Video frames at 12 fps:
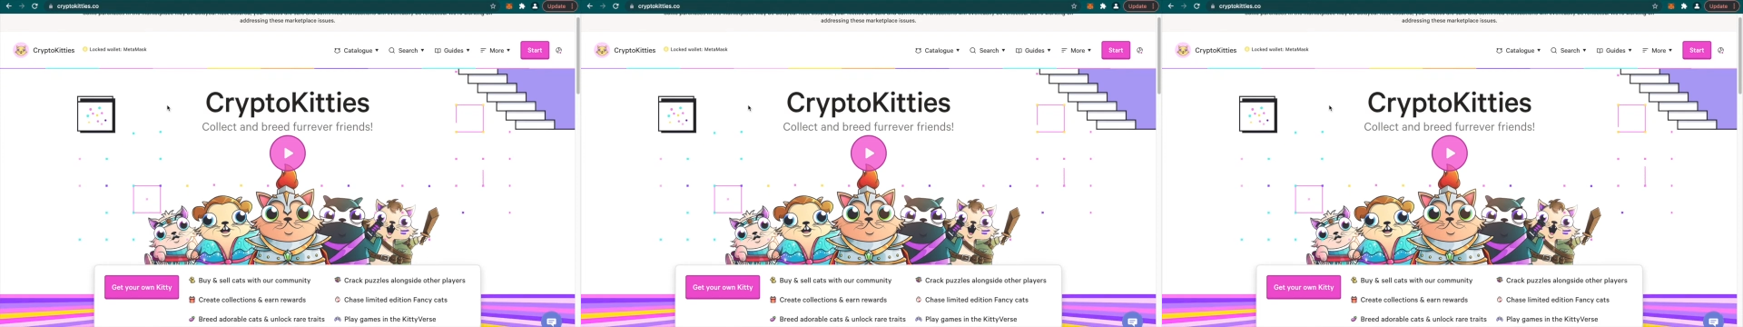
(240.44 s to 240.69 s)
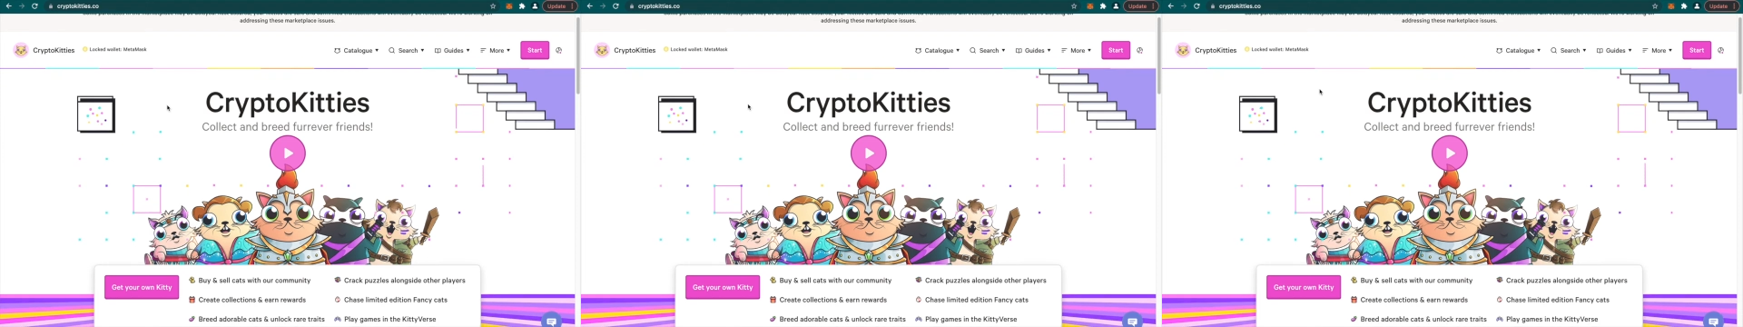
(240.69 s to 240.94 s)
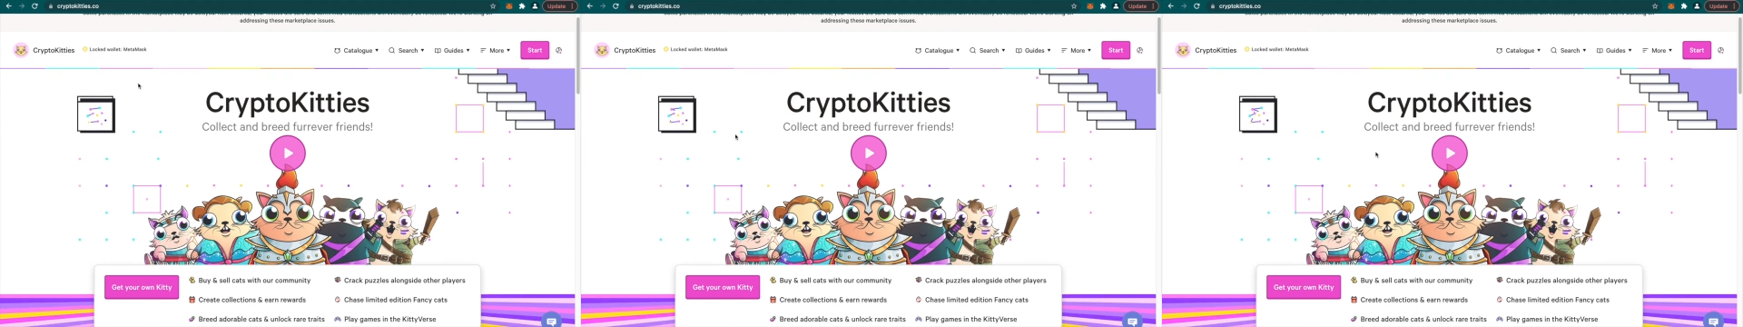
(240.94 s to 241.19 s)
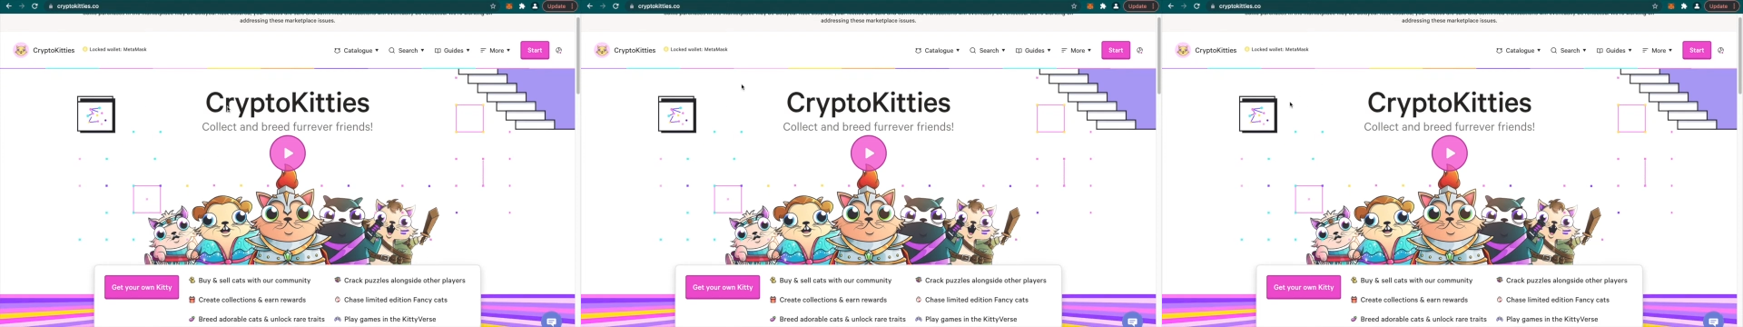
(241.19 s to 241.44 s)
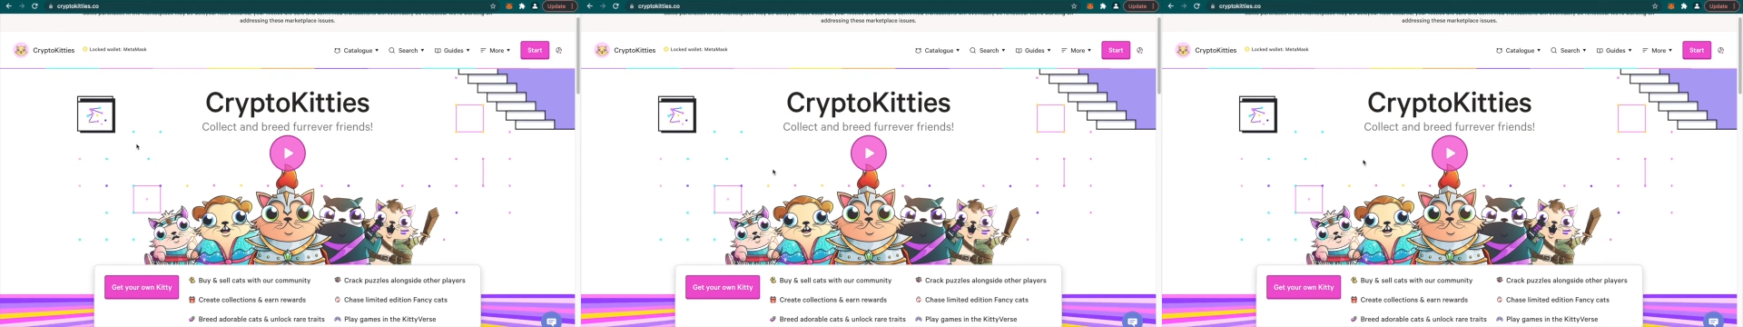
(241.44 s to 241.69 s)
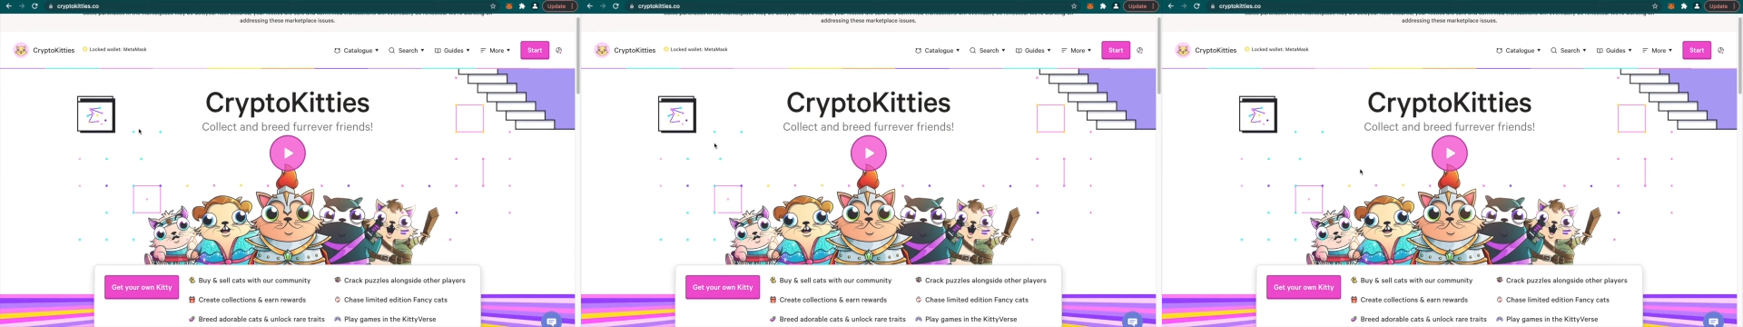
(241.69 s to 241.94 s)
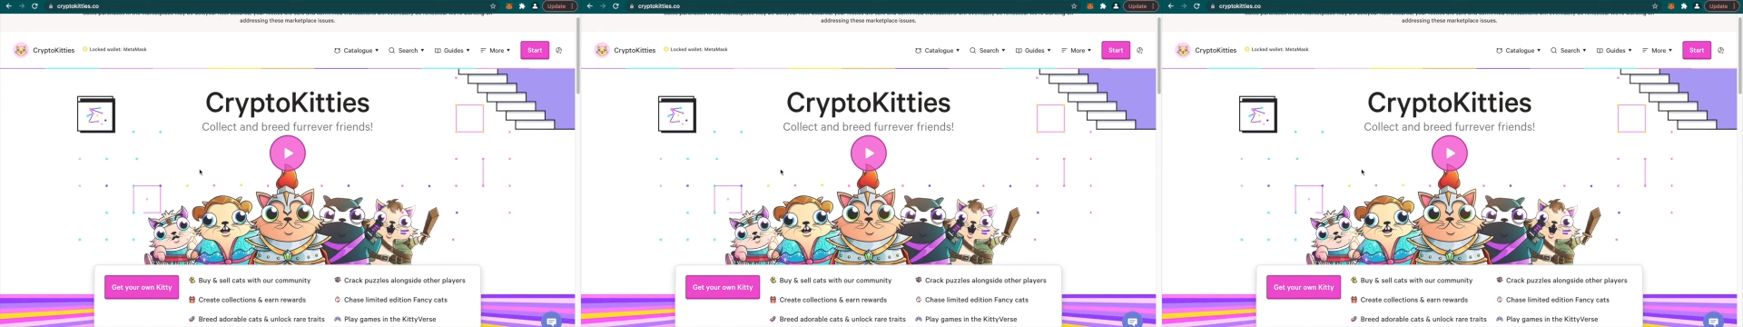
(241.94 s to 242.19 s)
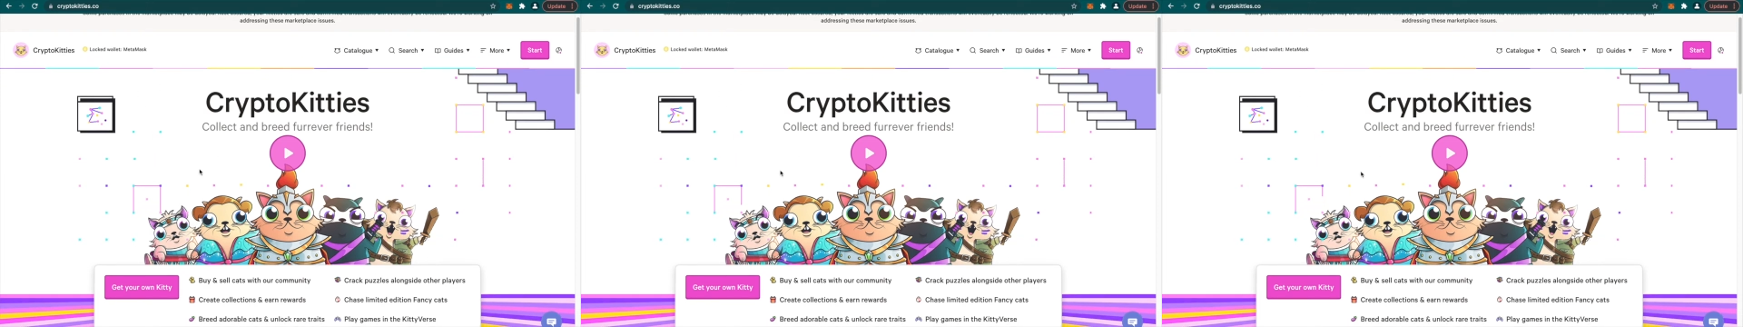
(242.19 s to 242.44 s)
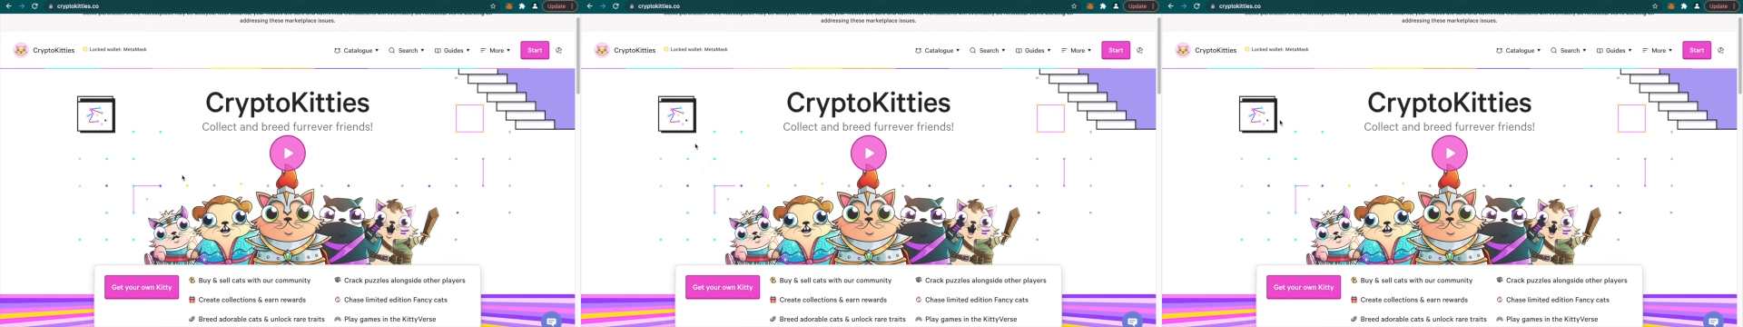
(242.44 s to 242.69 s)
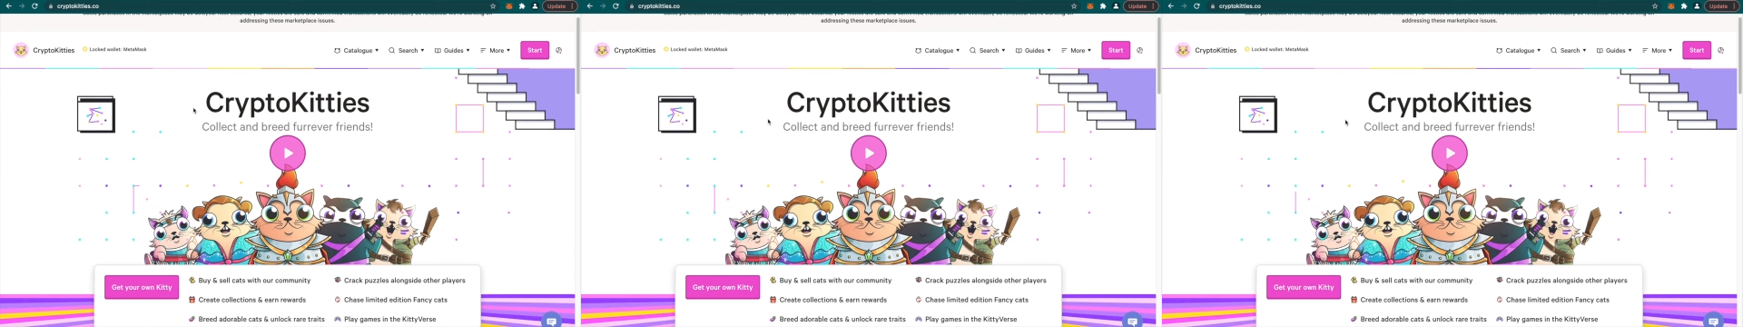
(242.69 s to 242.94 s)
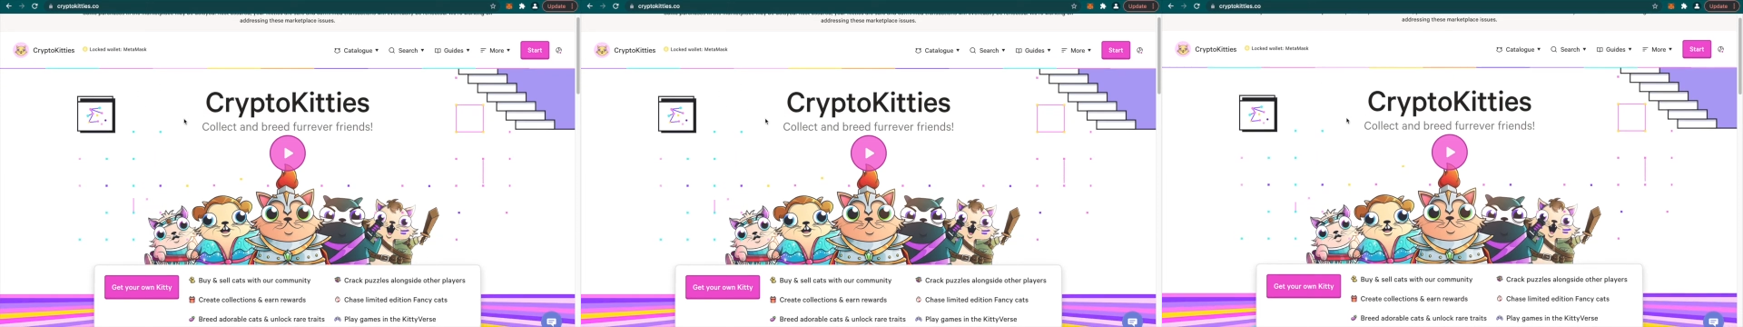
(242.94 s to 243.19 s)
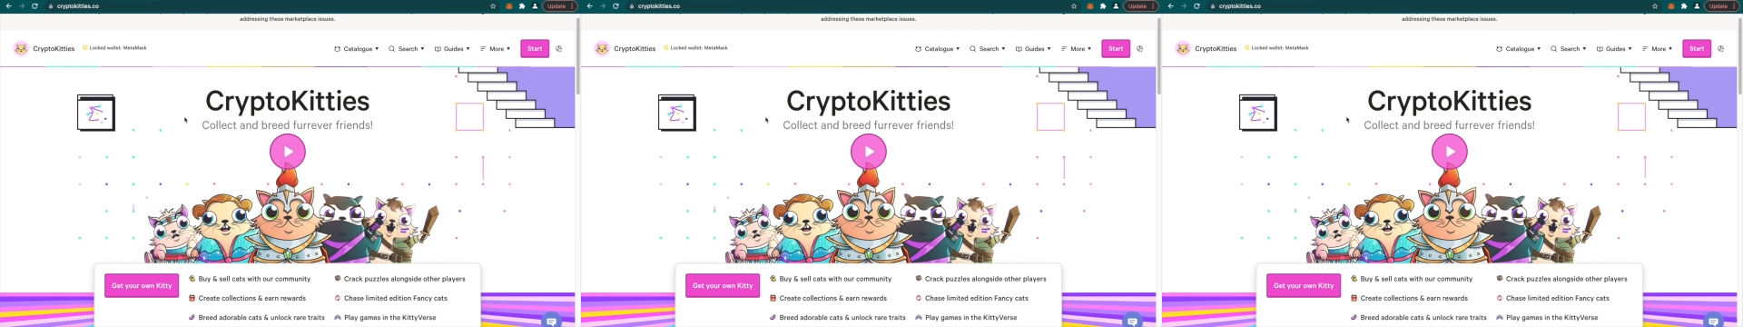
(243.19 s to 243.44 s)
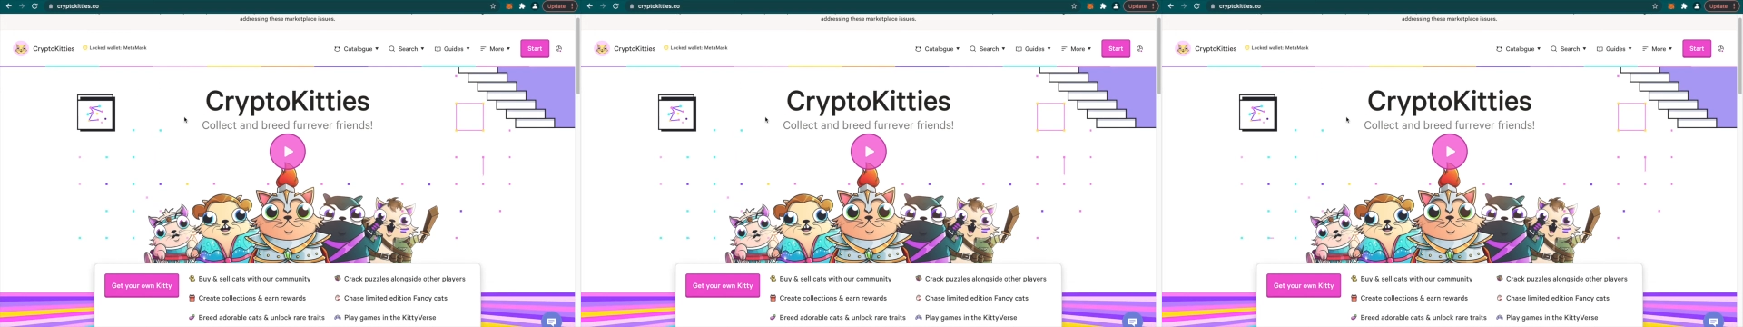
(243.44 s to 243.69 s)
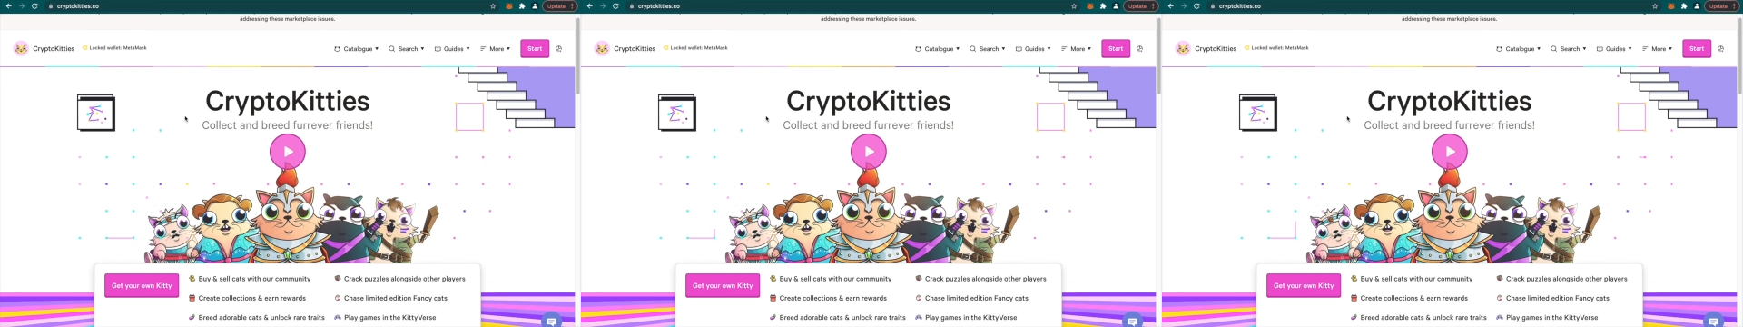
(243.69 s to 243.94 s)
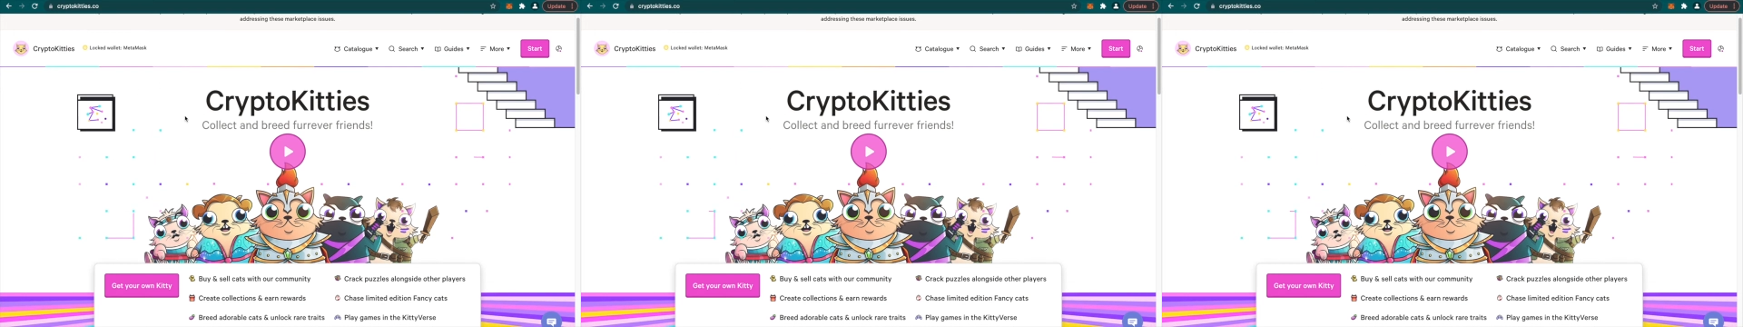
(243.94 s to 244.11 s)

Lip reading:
No face is visible, so there are no lips to read.